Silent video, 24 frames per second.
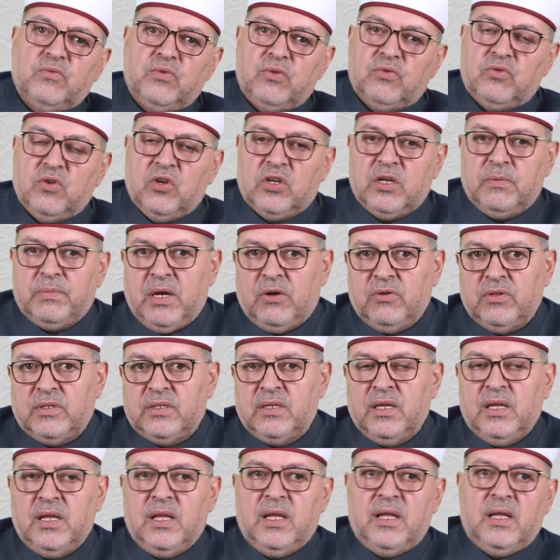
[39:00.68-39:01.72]
when we talk about
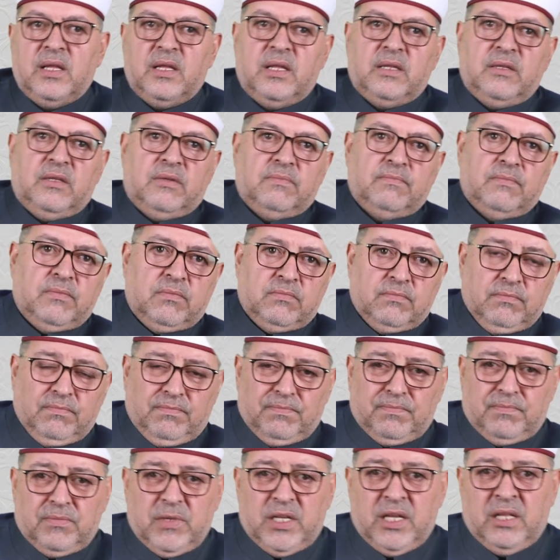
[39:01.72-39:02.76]

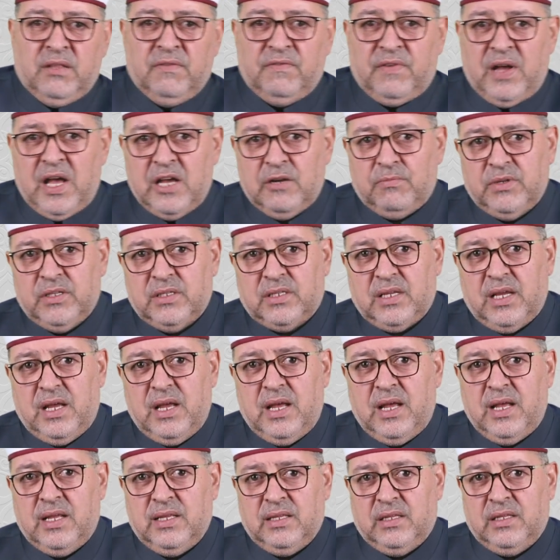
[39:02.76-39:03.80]
environment
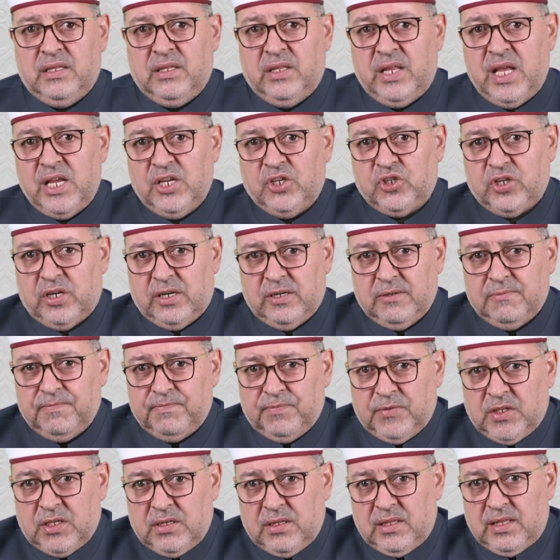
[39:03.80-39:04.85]
and nature,
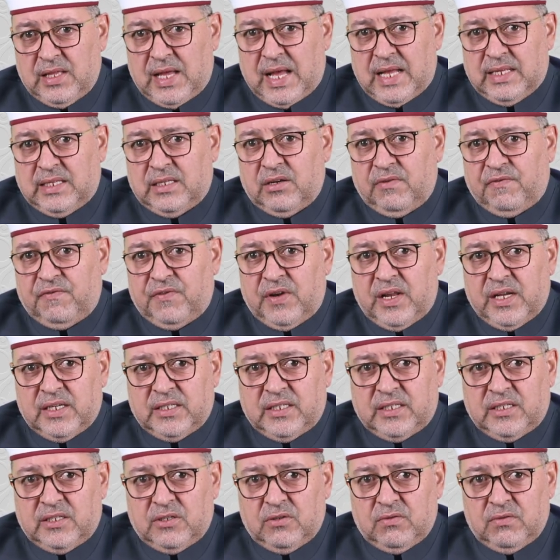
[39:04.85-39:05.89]
that
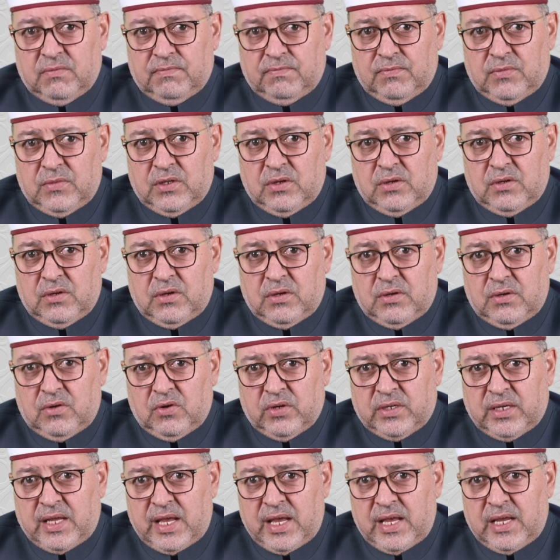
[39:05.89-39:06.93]
reflects,
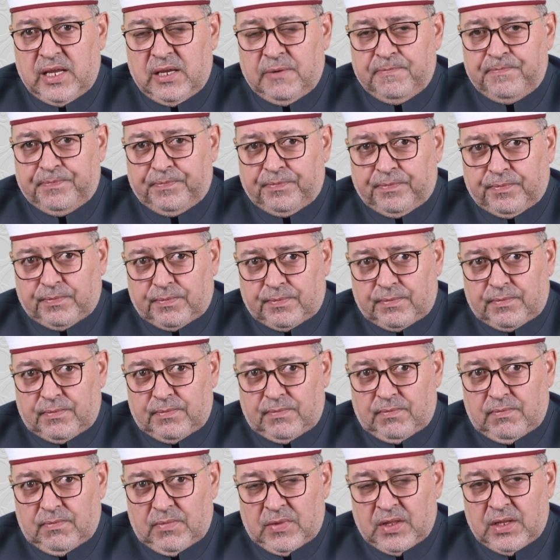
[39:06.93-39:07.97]
okay,
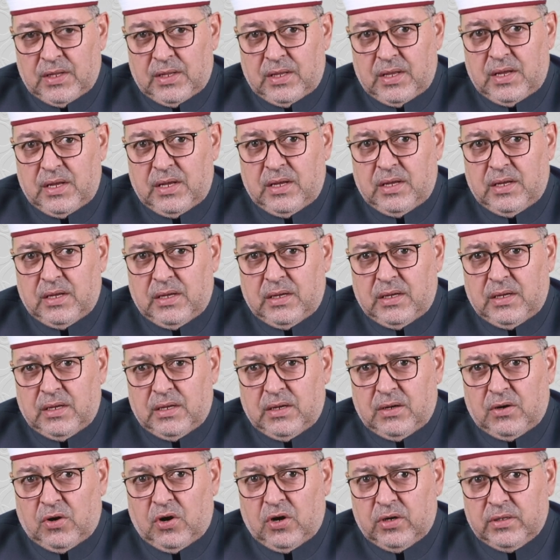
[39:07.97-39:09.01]

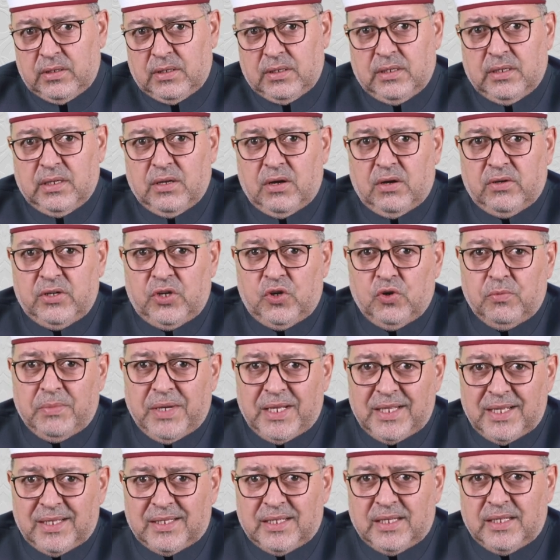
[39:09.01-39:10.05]
on
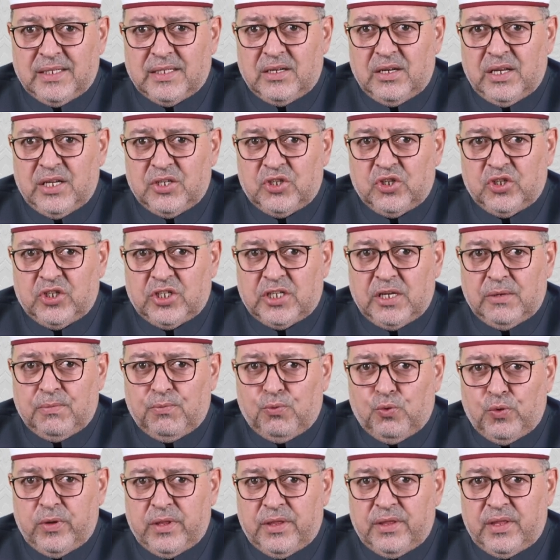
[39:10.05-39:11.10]
humanity's
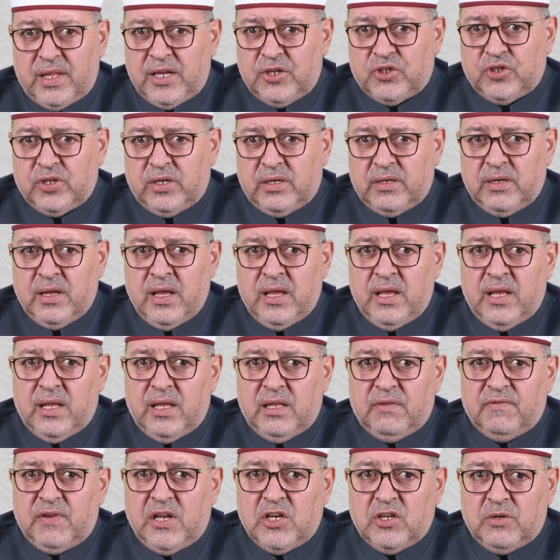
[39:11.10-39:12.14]
relationship with nature,
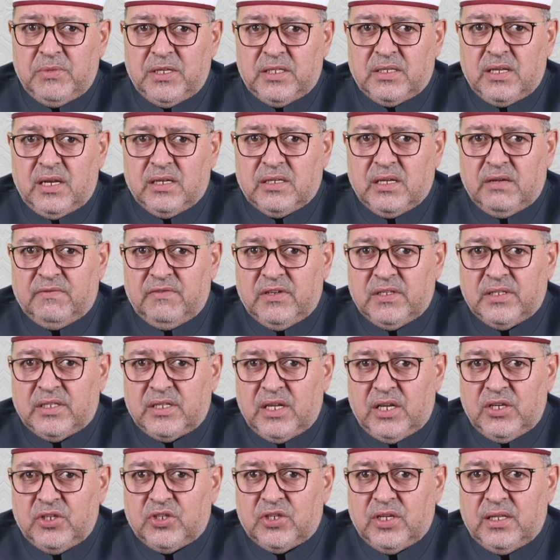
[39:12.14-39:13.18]
environmental
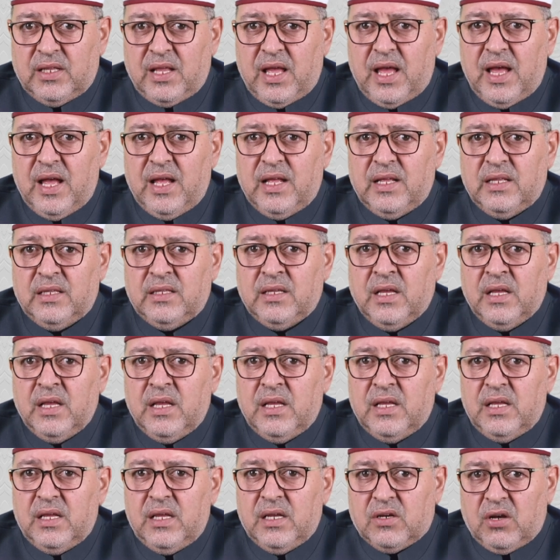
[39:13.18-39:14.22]
conversation, and
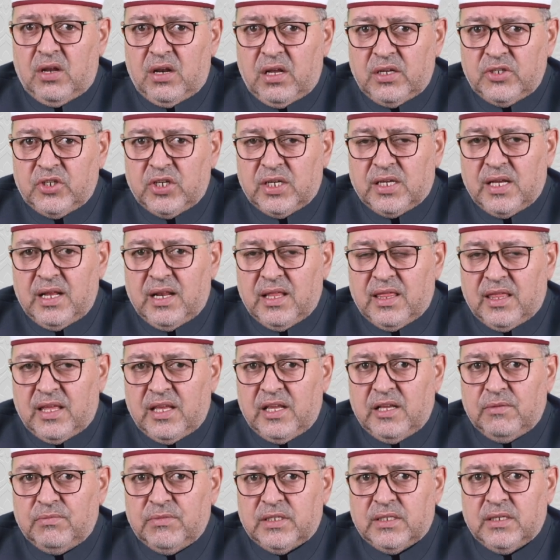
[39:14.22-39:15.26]
ecological
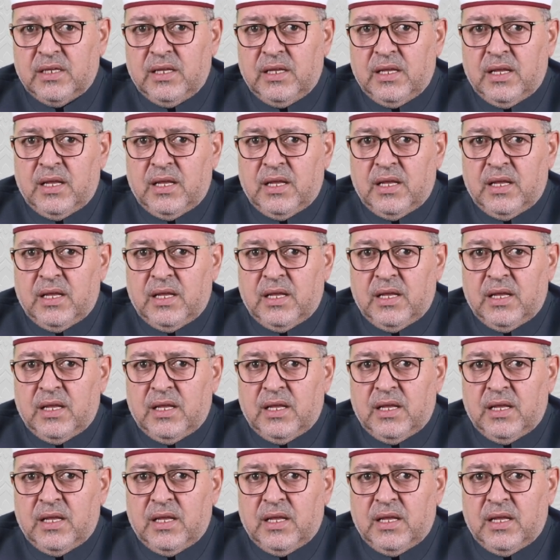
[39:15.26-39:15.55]
themes.